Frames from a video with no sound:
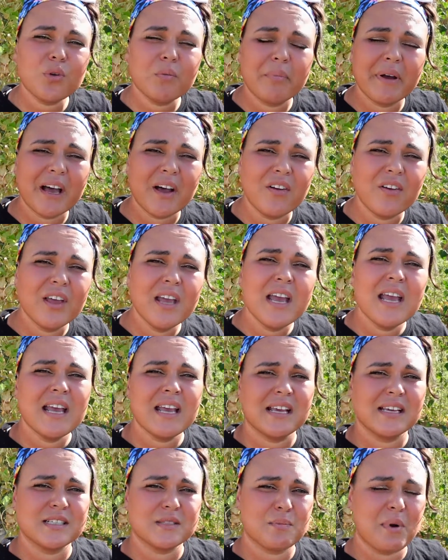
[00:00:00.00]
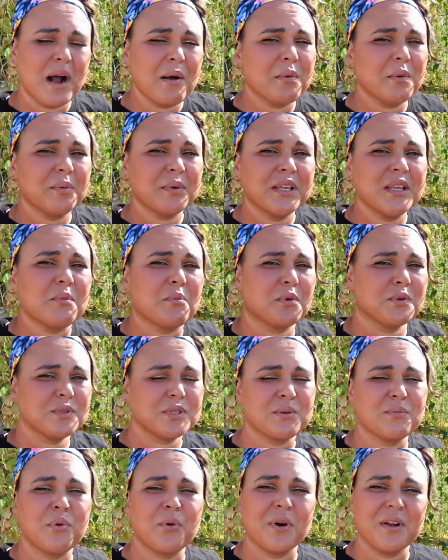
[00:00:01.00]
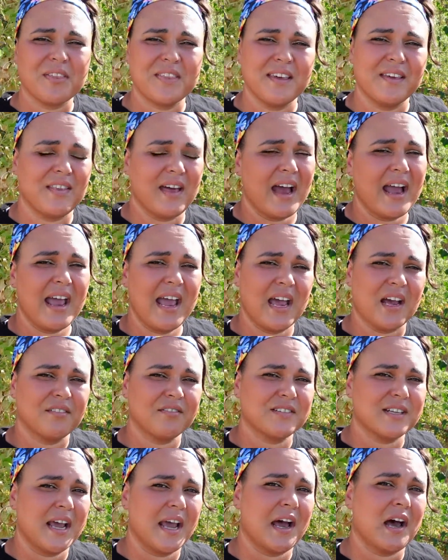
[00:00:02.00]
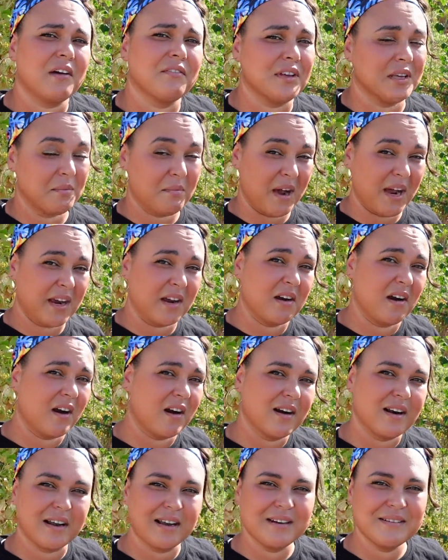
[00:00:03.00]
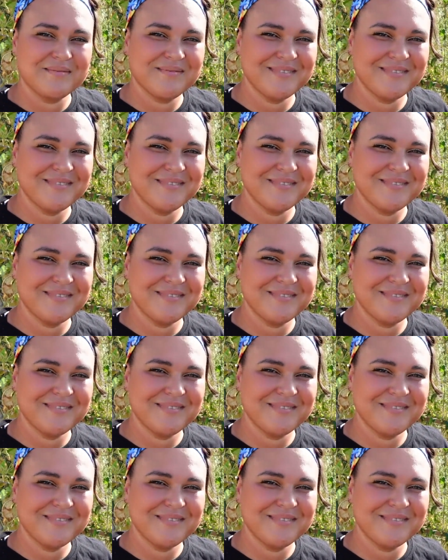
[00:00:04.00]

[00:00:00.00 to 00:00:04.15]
belt is probably the most important thing that I have to have in my garden.